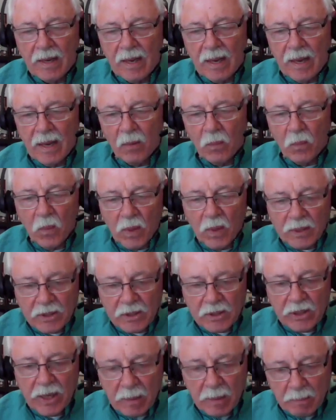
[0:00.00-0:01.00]
At what
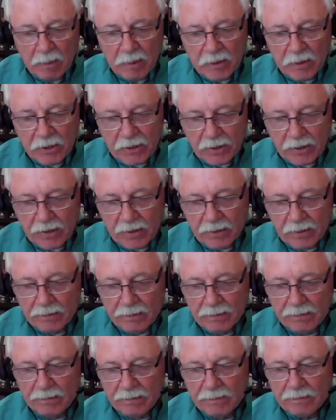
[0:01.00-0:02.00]
temperature
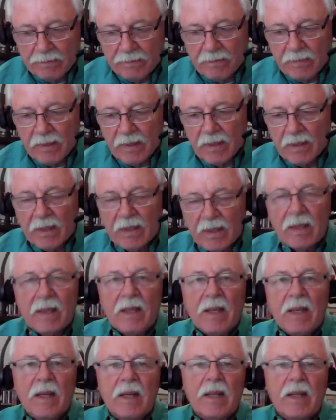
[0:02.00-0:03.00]

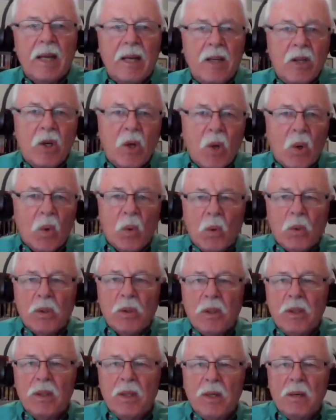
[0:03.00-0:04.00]
can
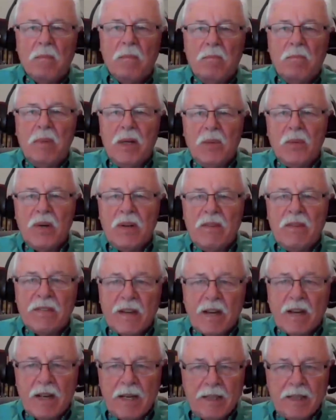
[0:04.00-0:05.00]
gold be
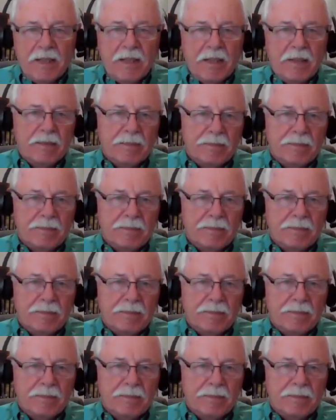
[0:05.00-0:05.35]
refined?